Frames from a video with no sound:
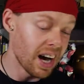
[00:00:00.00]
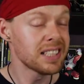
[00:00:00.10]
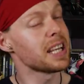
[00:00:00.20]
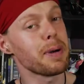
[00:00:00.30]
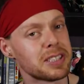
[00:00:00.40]

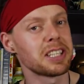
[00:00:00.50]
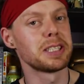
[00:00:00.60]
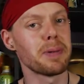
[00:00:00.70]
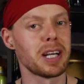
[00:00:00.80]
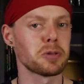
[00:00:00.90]
I'd say about
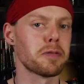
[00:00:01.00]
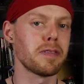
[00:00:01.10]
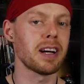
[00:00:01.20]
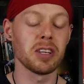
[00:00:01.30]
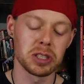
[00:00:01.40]
£60 worth of
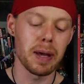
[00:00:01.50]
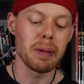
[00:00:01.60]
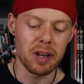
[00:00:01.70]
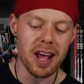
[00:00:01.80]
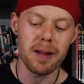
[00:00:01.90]
value, so
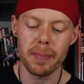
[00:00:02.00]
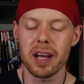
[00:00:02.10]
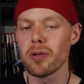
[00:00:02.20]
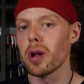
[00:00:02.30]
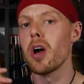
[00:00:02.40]
maybe
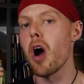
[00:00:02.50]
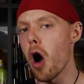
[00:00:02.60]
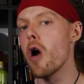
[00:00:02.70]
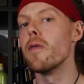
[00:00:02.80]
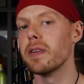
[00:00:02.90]

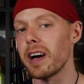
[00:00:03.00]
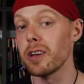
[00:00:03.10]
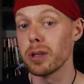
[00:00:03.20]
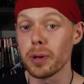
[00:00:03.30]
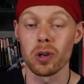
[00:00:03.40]
£10 over the
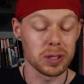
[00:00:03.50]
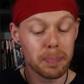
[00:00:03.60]
value of the box.